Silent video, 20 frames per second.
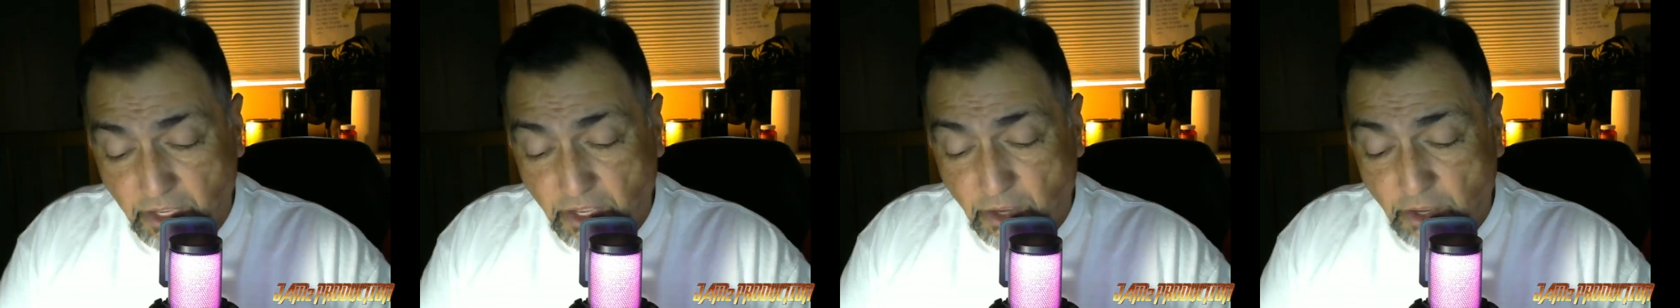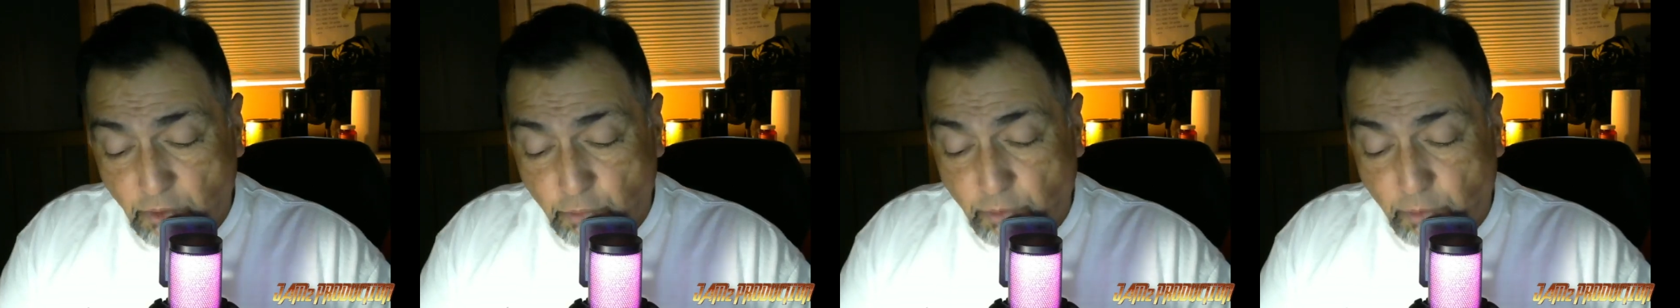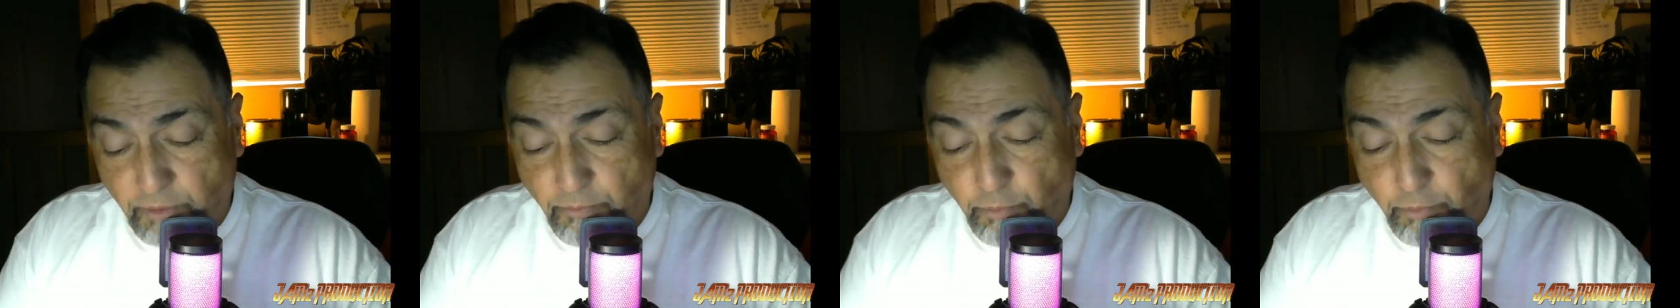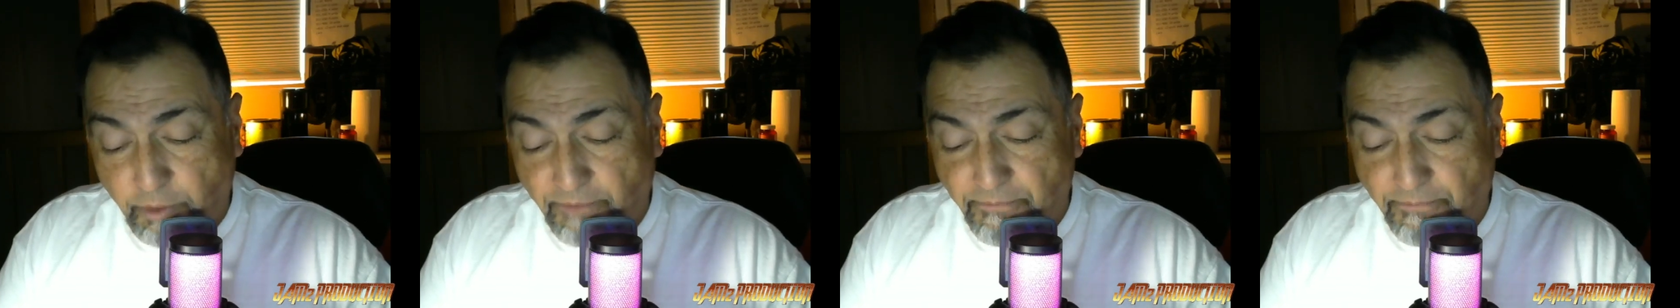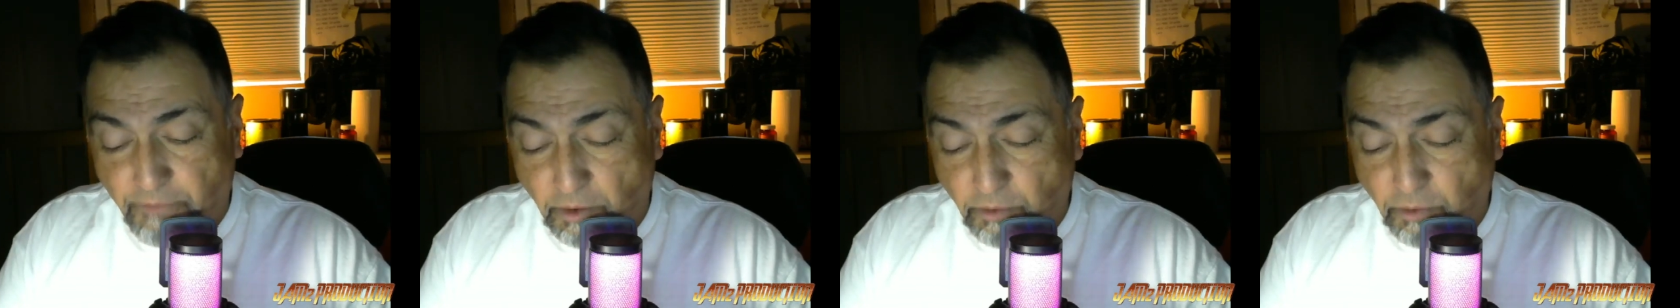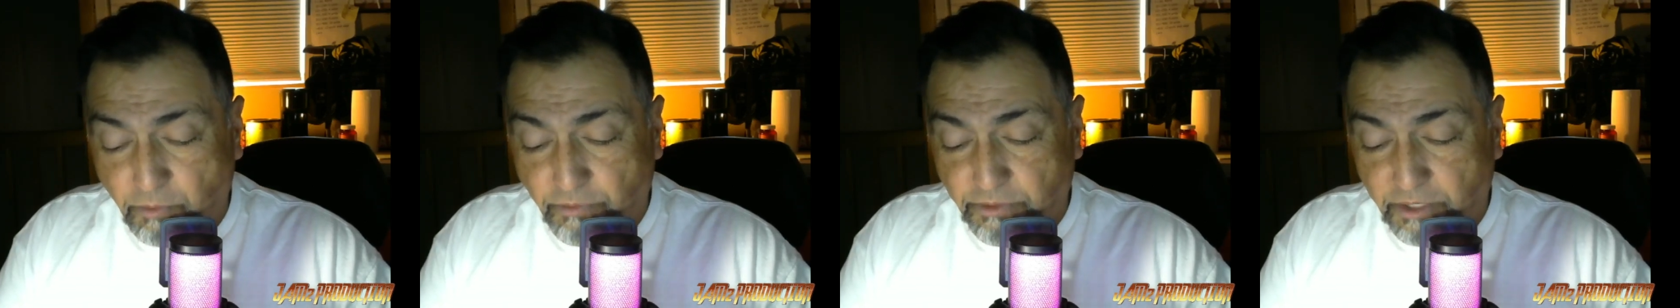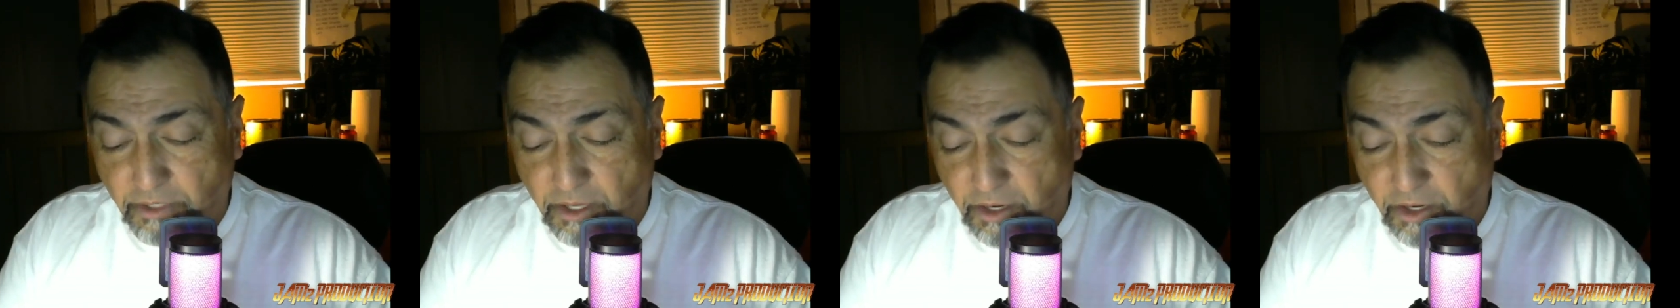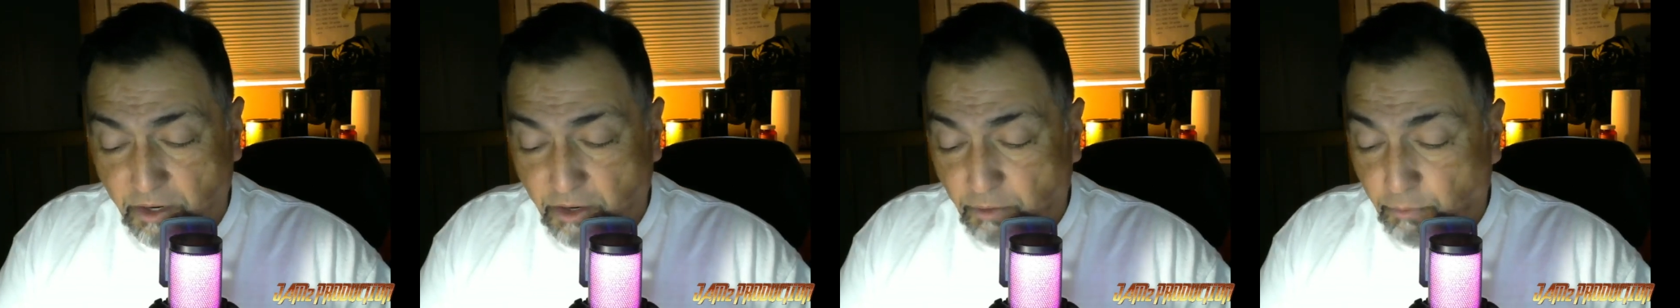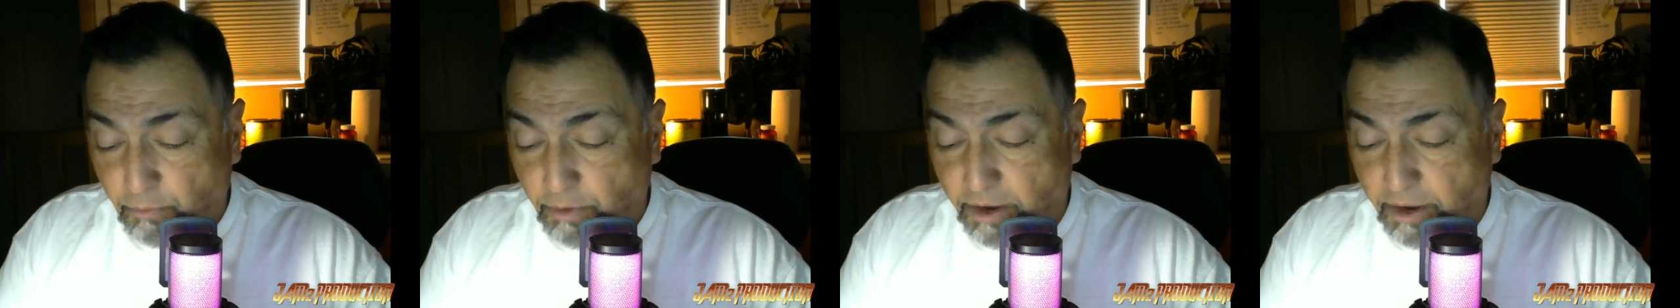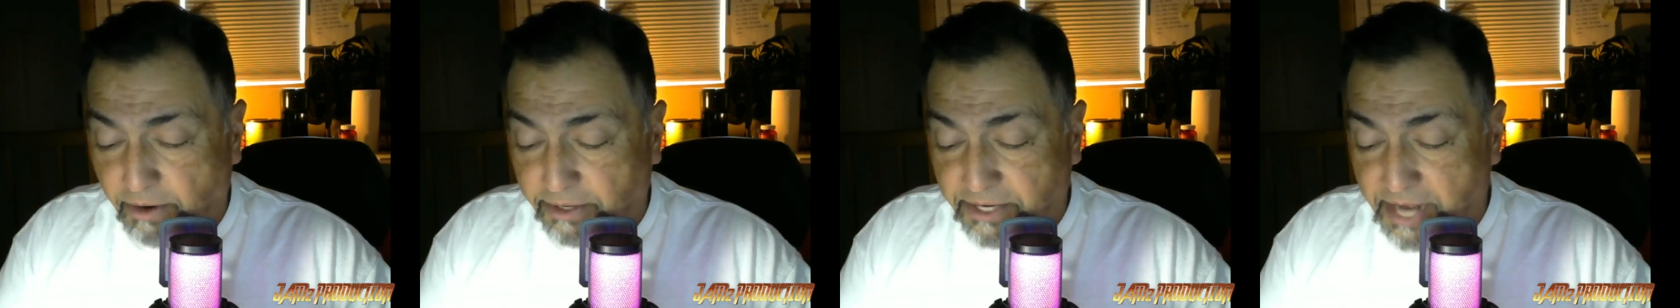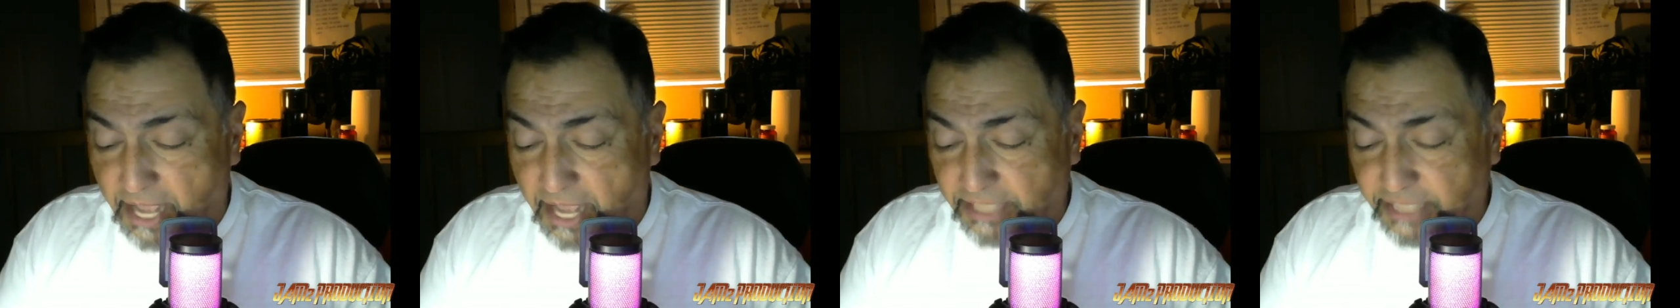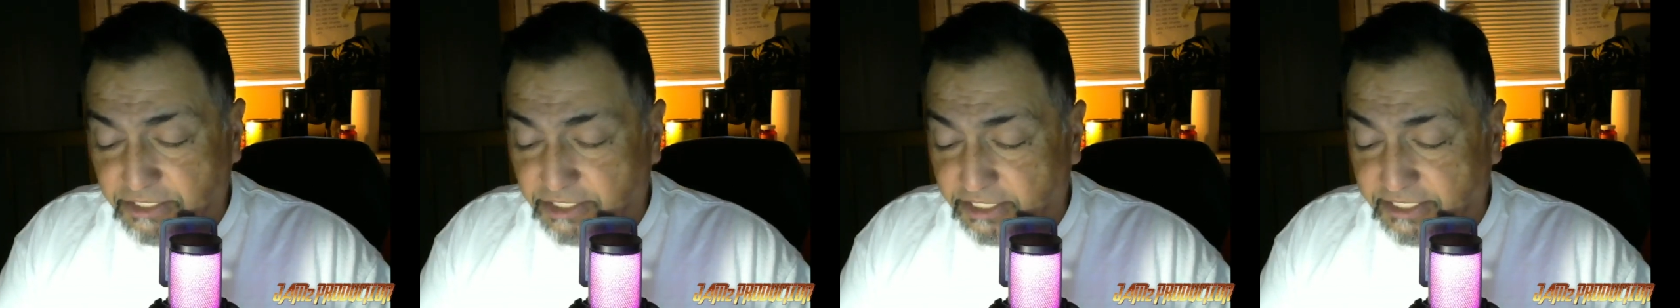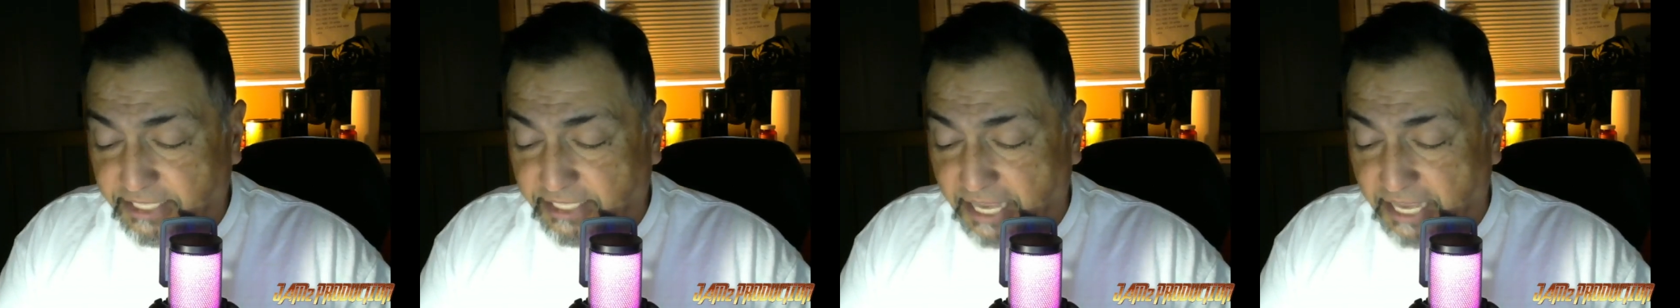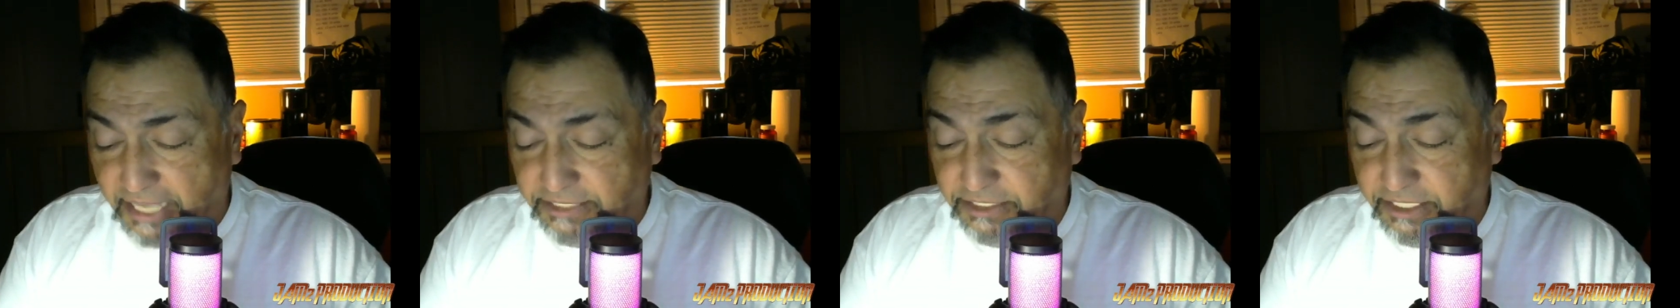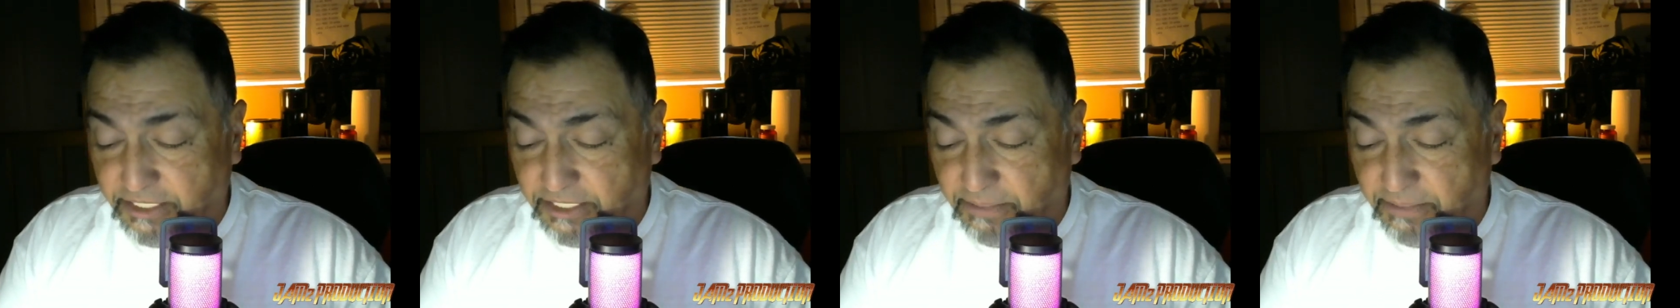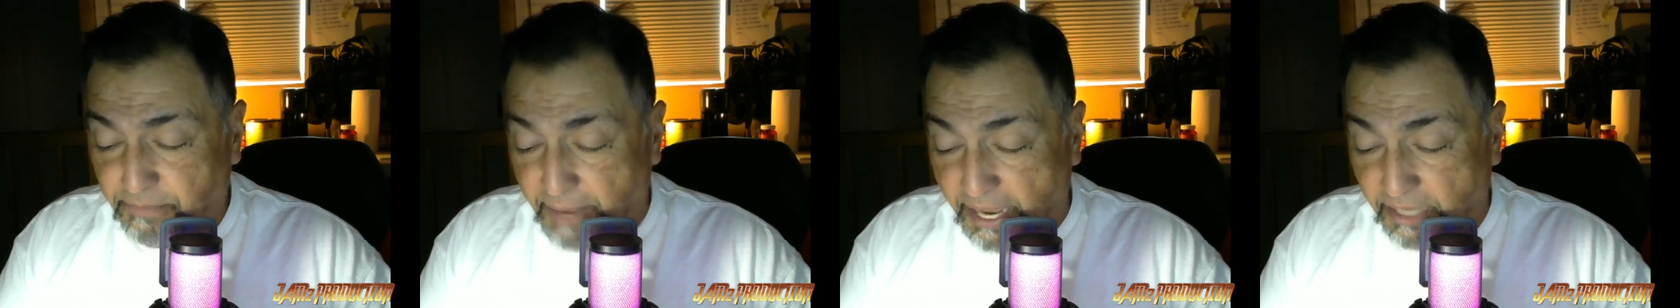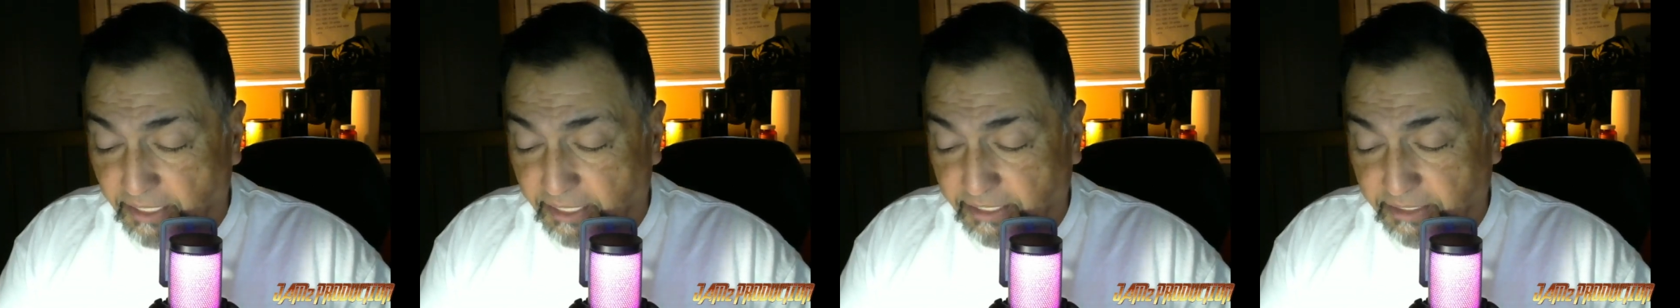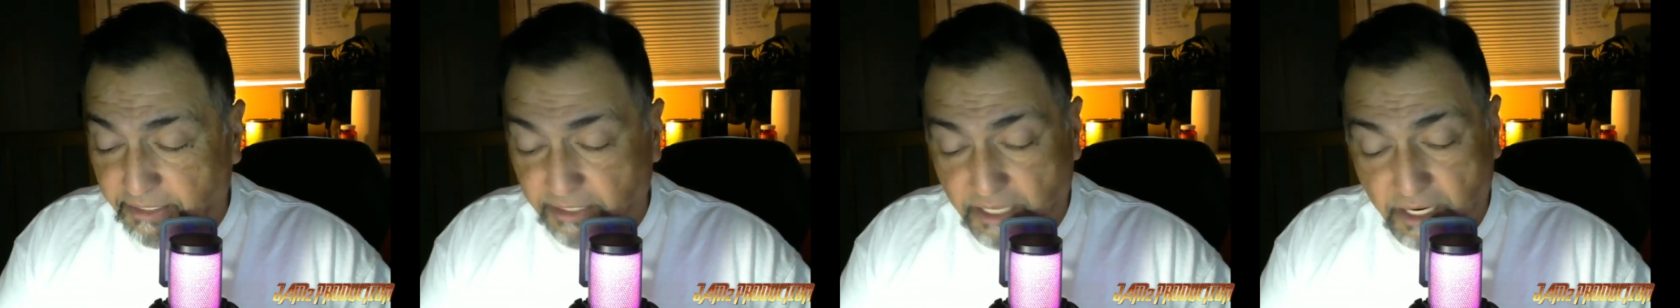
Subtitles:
When we vote, we are not just casting a ballot,